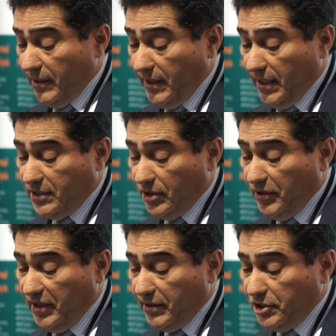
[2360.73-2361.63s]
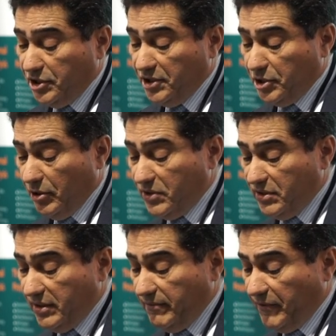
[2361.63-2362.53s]
And so here she
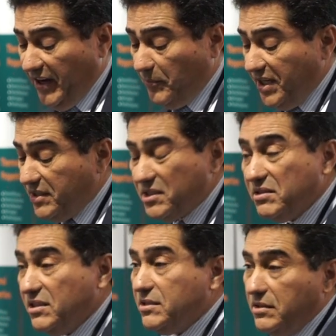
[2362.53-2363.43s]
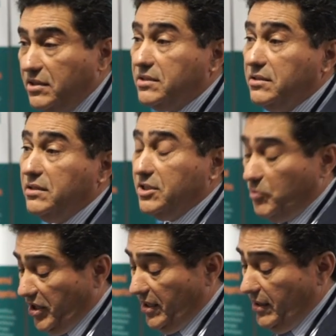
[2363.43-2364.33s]
shows 5 minutes is
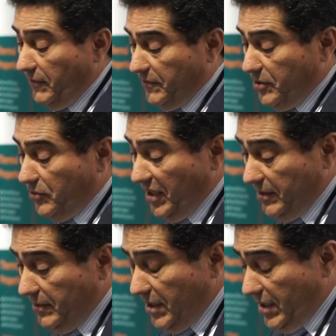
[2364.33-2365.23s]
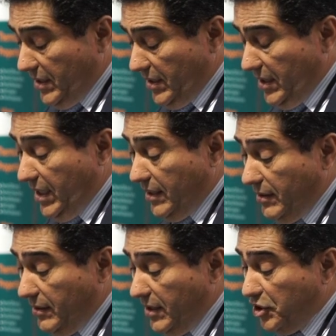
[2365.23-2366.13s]
more than enough to do that.
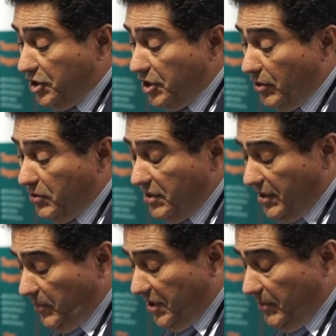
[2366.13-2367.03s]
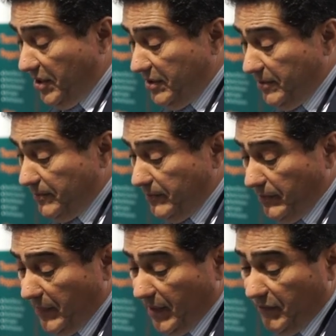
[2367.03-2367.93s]
And then she shows the repeatability,
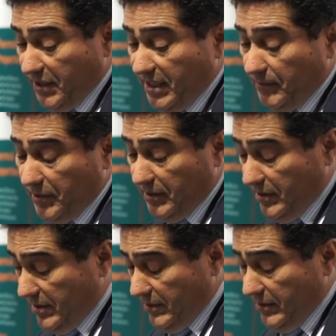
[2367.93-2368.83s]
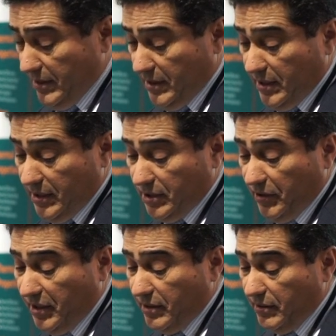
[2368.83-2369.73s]
for example. So
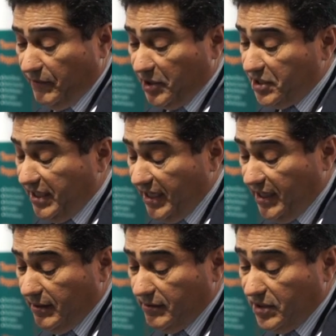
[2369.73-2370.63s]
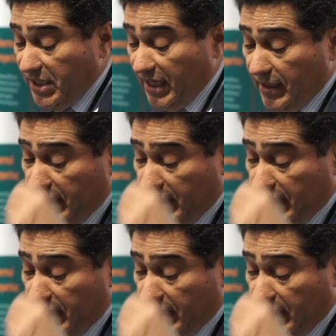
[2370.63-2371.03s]
here, first day, second